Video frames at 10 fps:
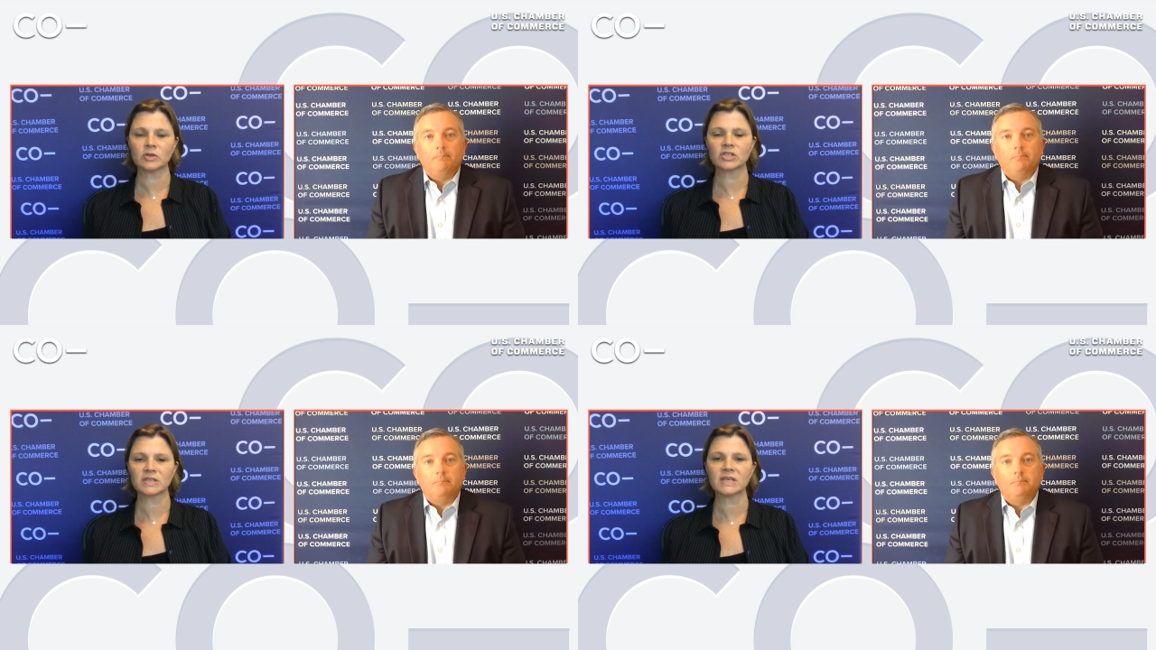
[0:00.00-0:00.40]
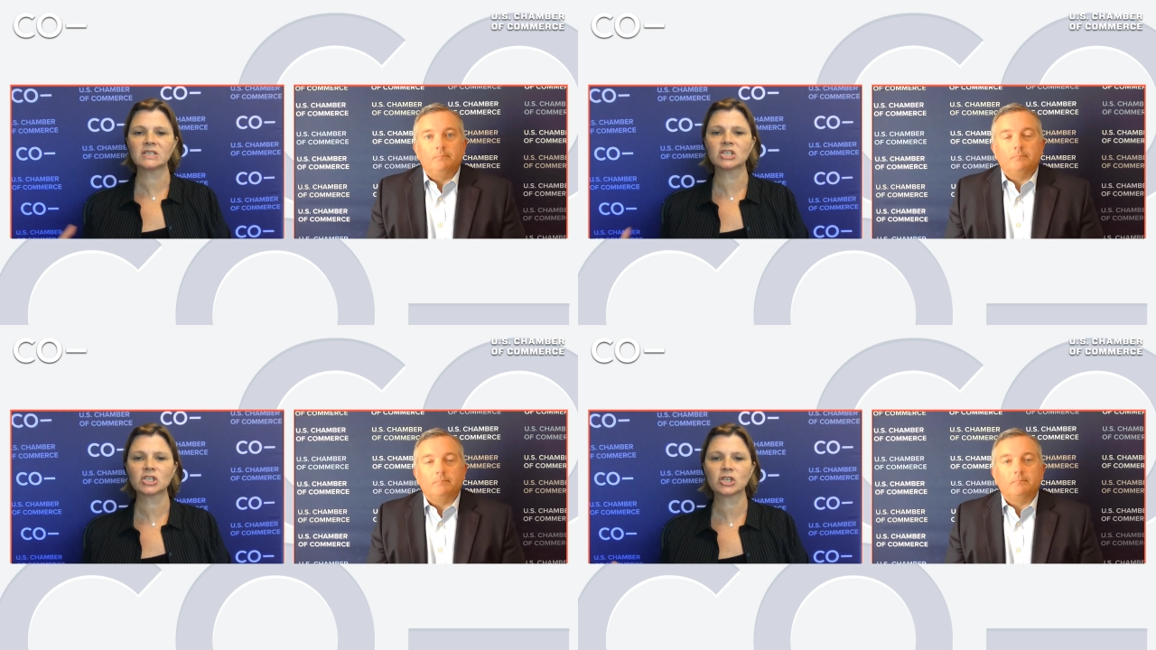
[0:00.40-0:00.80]
Speaker 1: which is the
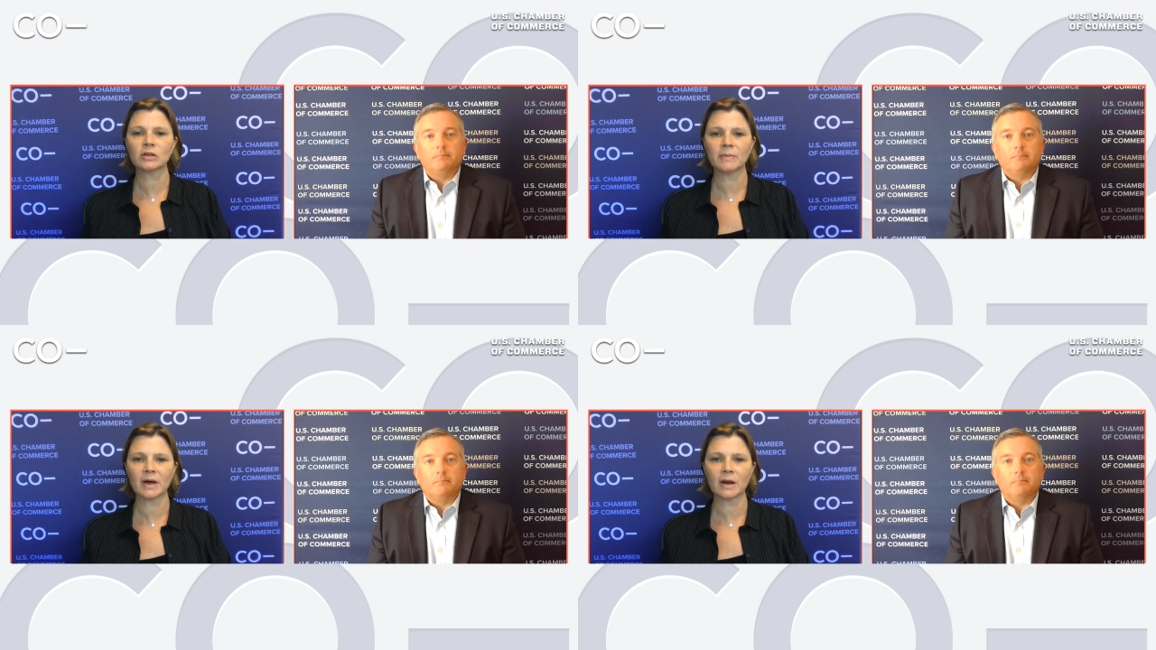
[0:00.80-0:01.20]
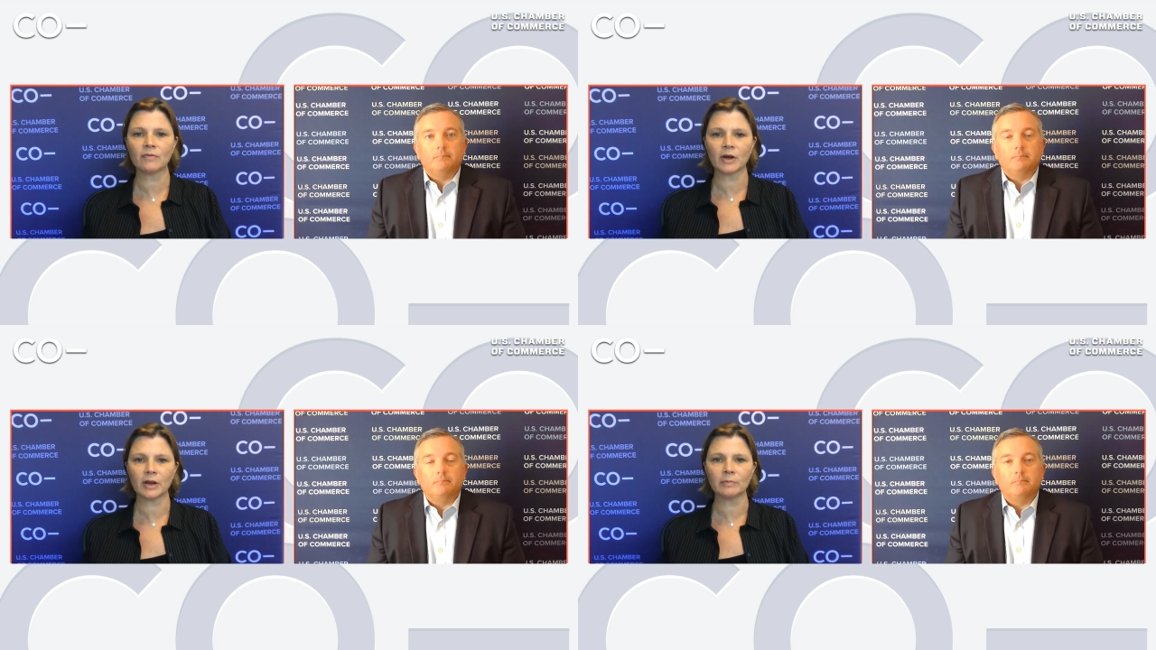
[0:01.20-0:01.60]
additional amount
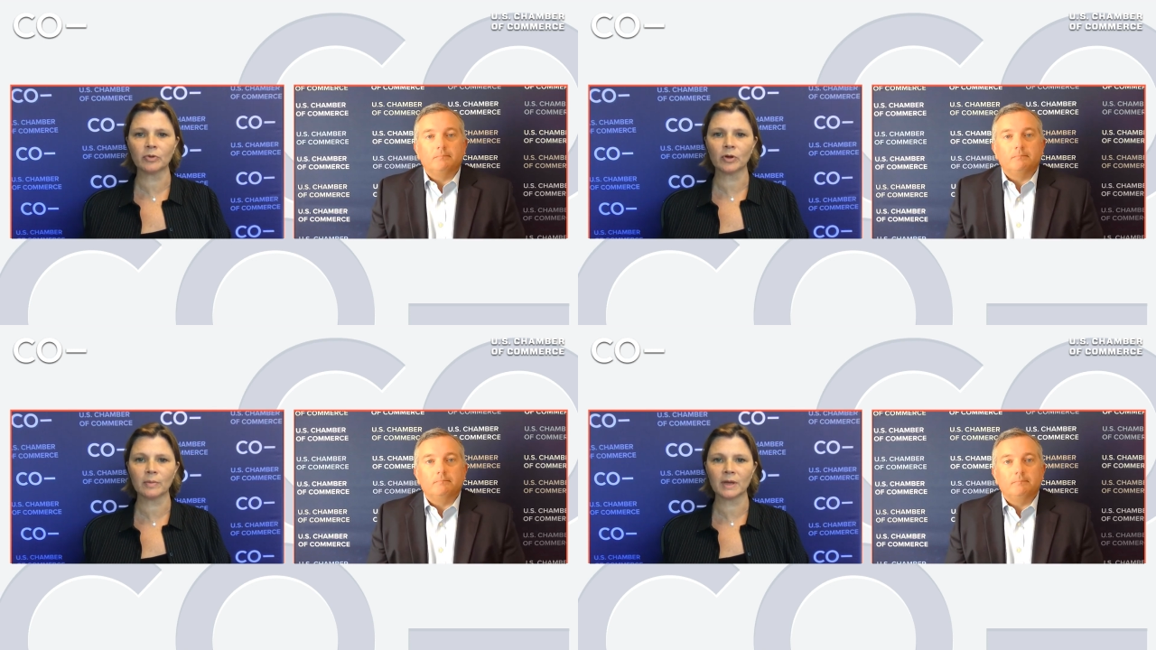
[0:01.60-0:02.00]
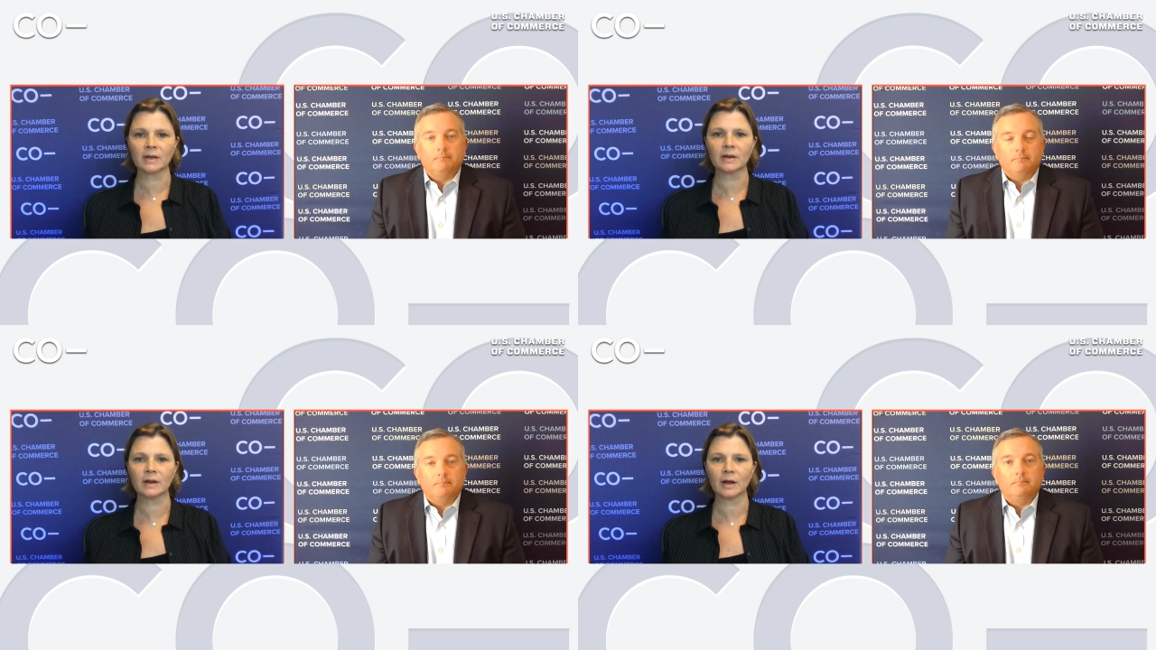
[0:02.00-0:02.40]
of
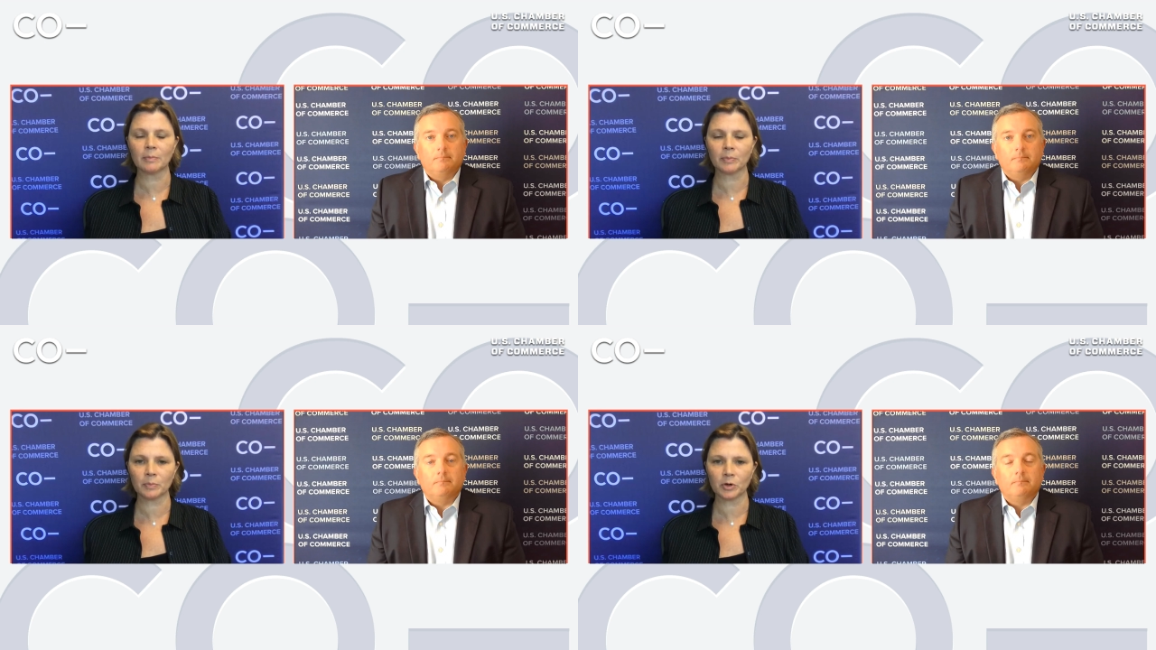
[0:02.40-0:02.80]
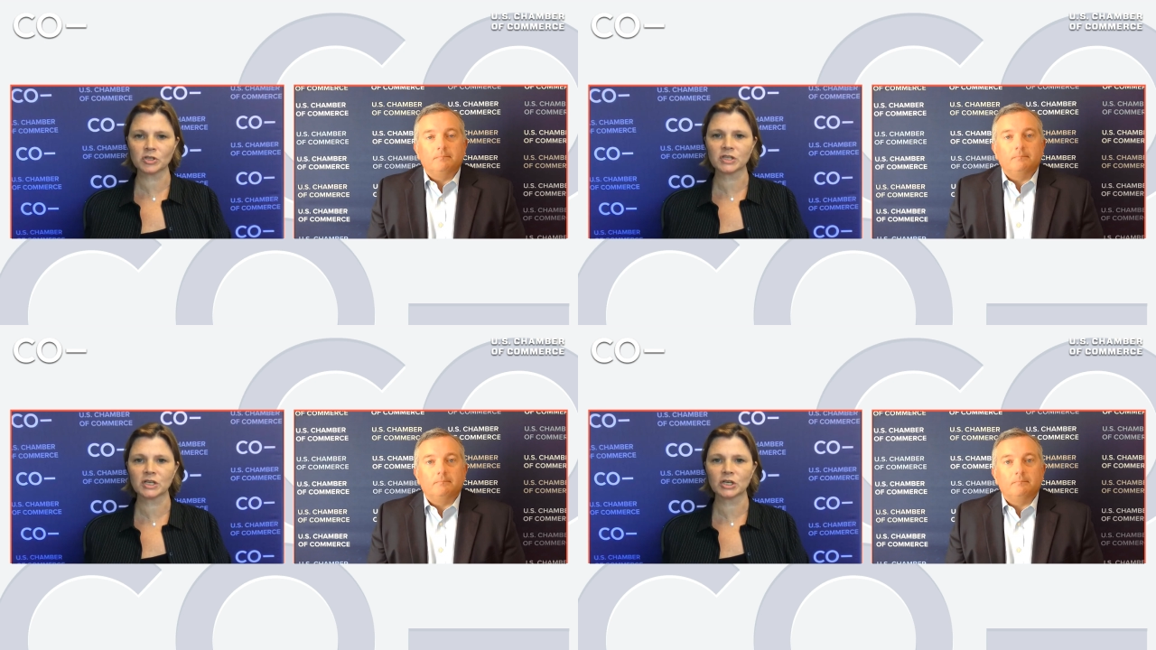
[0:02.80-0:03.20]
unemployment a
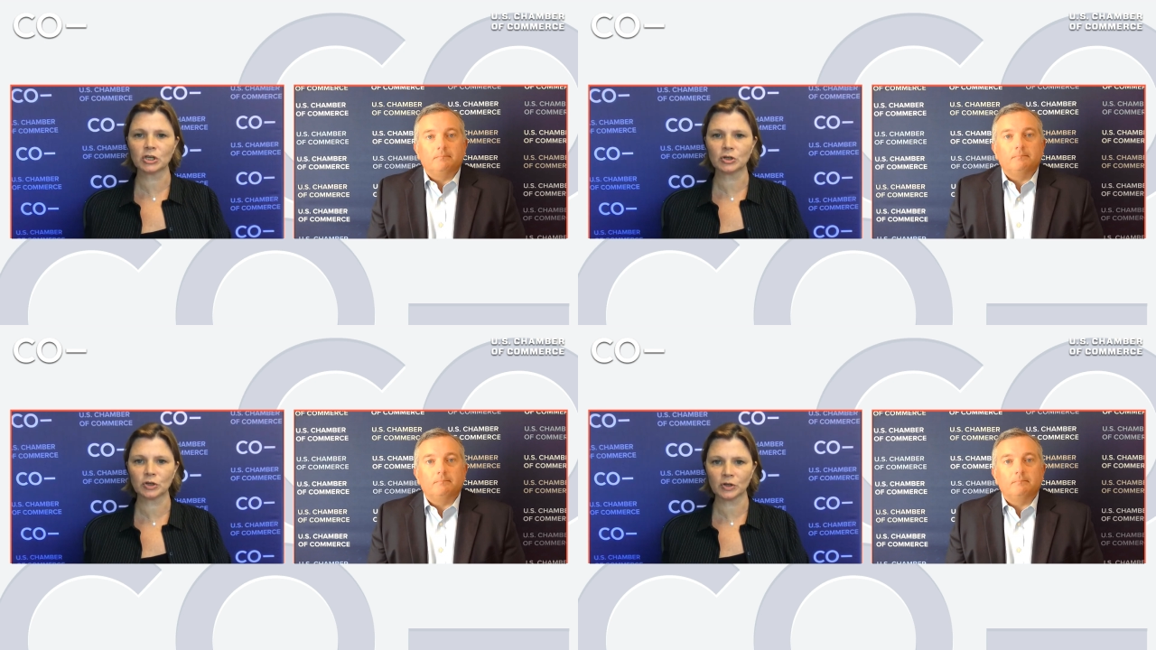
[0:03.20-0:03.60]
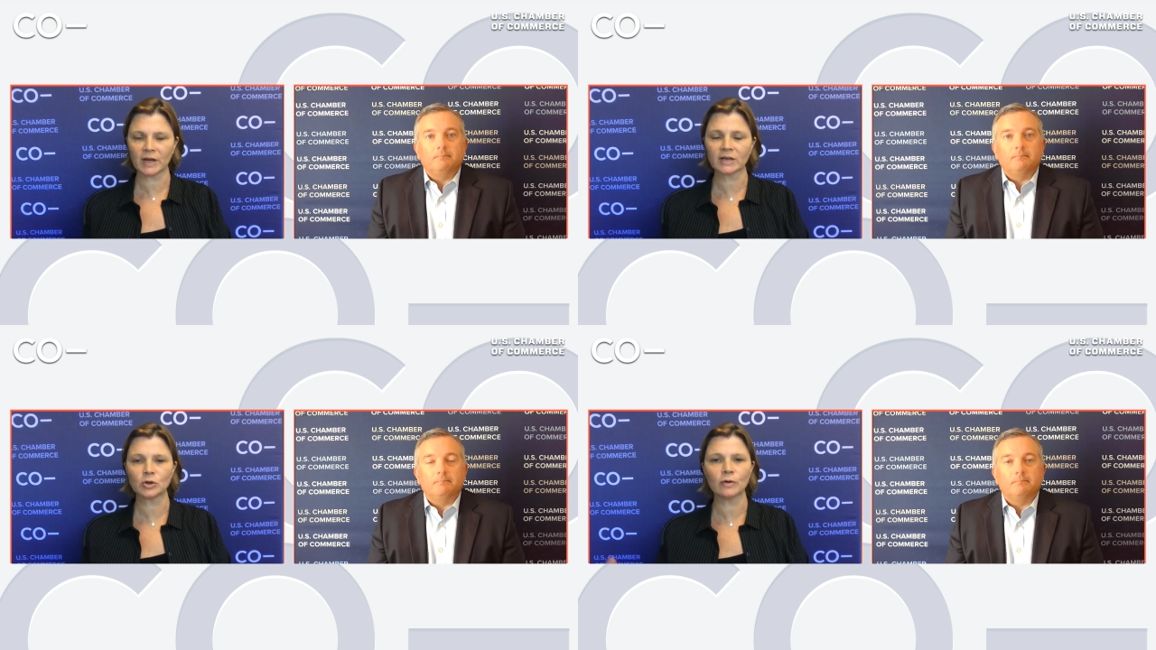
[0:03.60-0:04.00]
person could
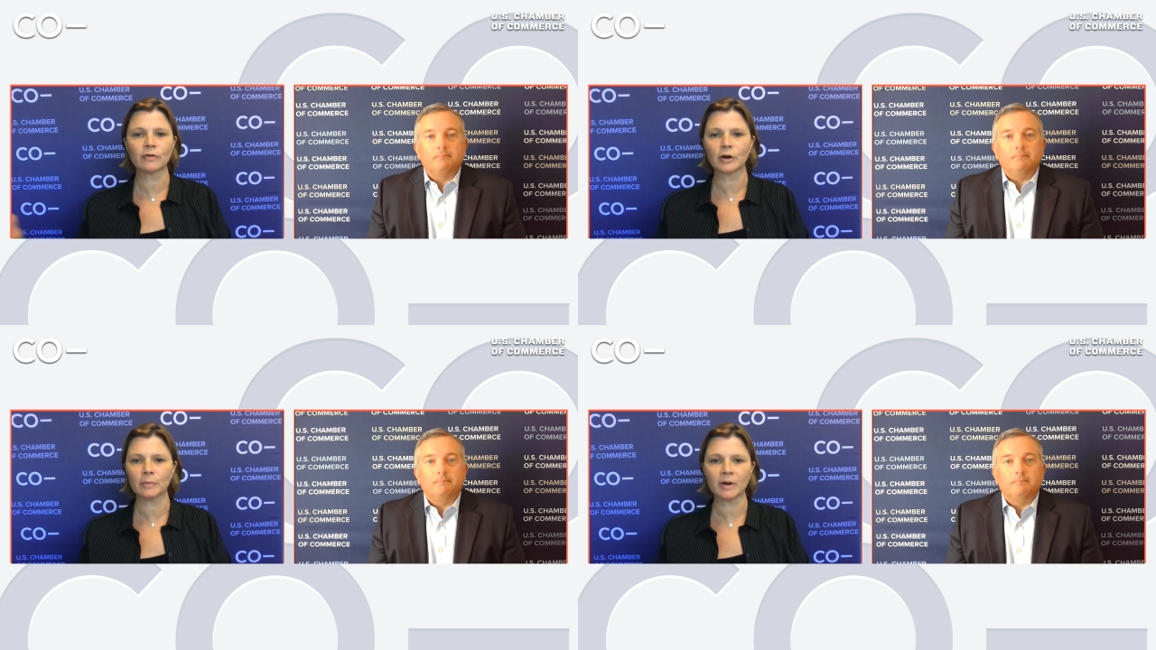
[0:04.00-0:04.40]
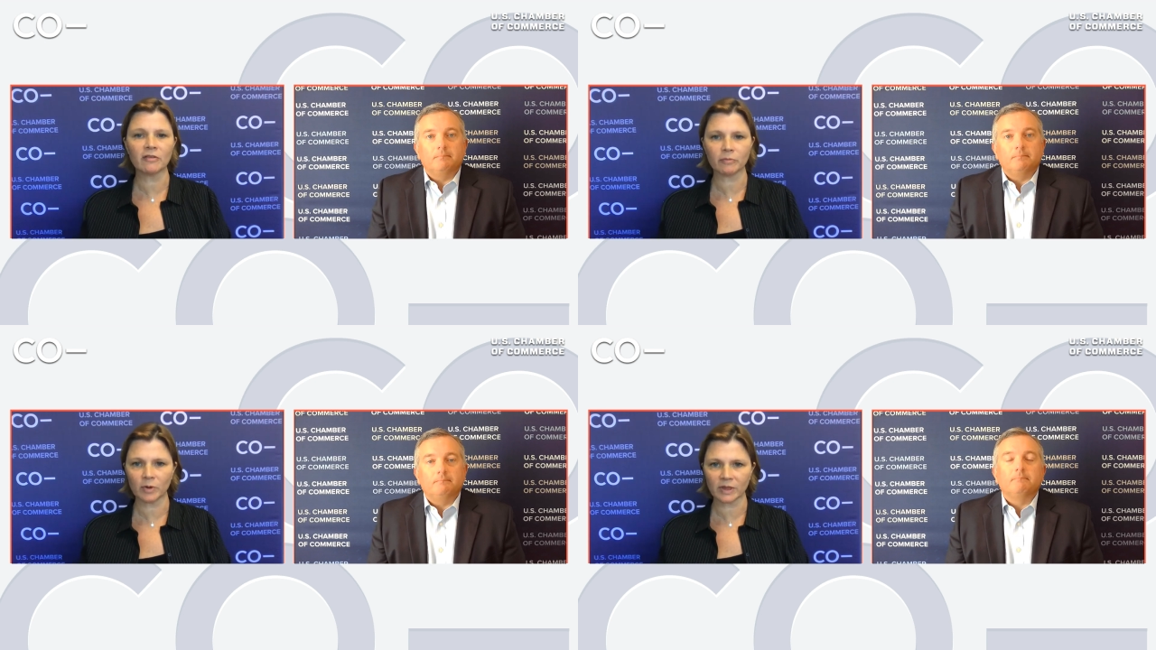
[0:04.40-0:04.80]
collect over and
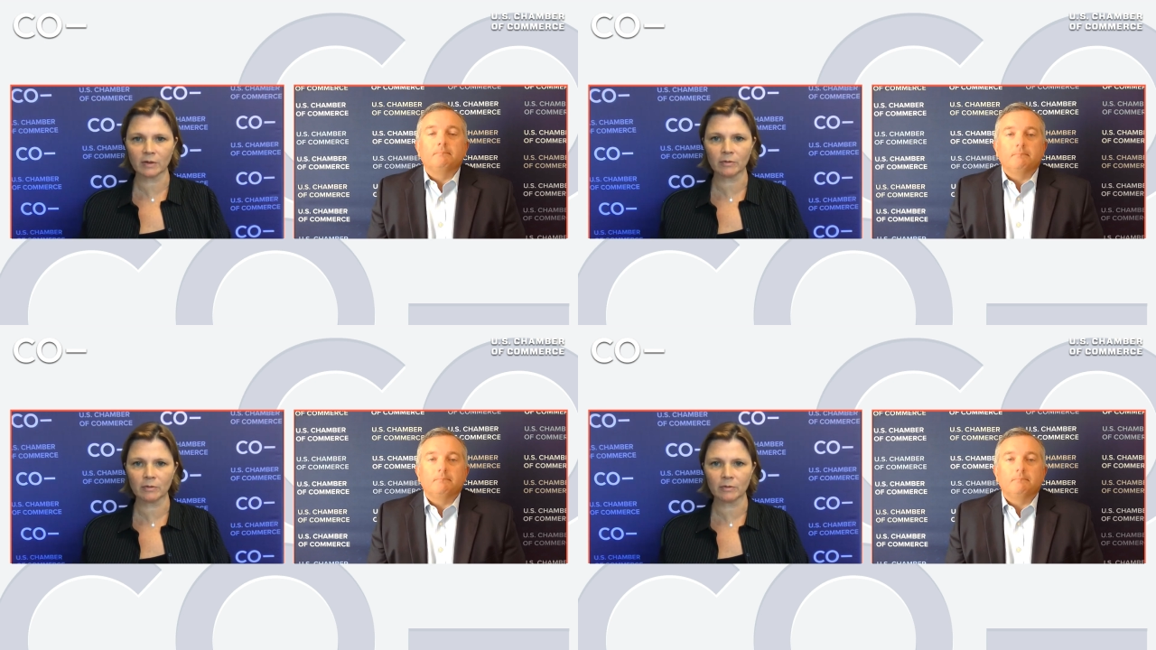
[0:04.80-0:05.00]
above what they